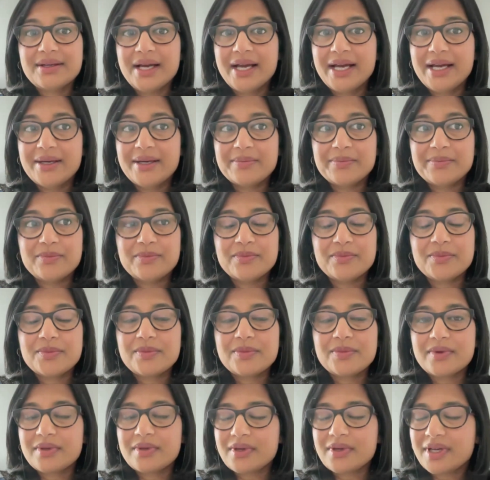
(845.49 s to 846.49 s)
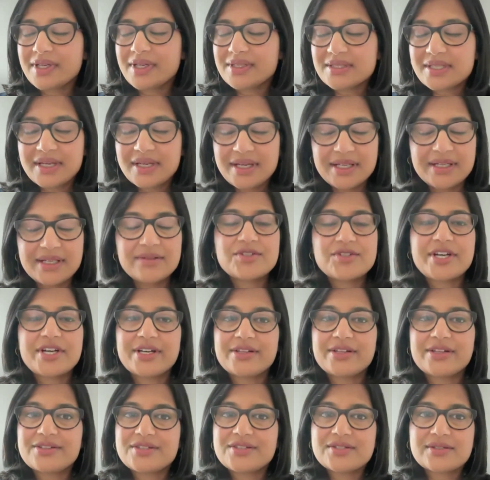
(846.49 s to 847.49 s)
a ton of
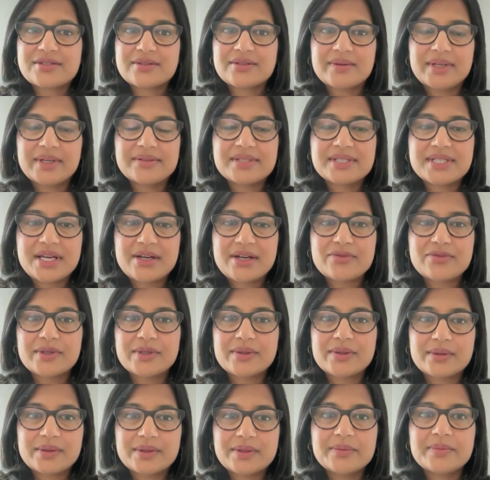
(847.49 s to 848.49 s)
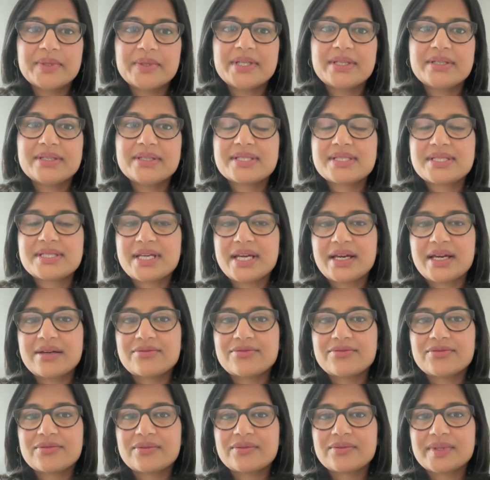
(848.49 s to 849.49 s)
challenges around staff recruitment,
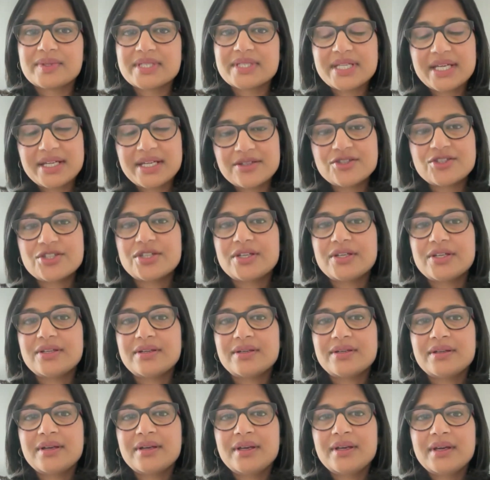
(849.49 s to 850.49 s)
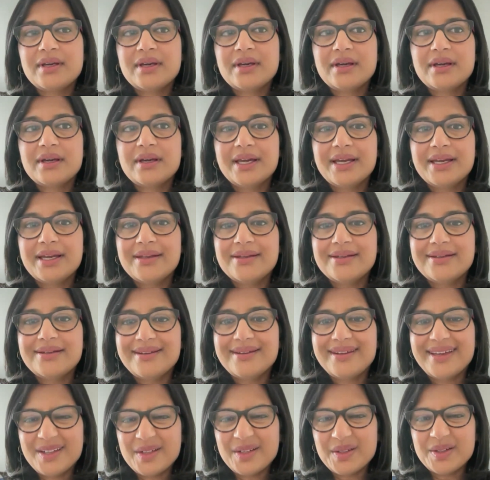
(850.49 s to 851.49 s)
staff retention,
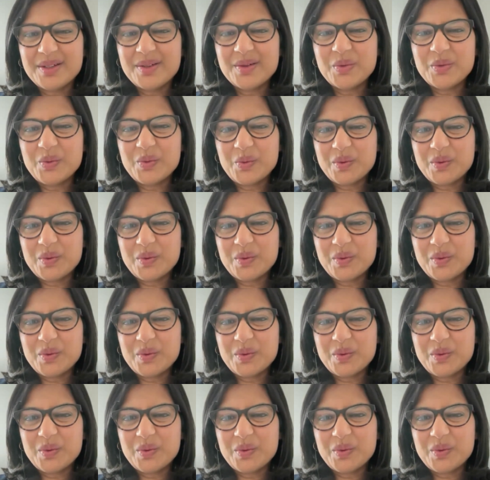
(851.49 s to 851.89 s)
and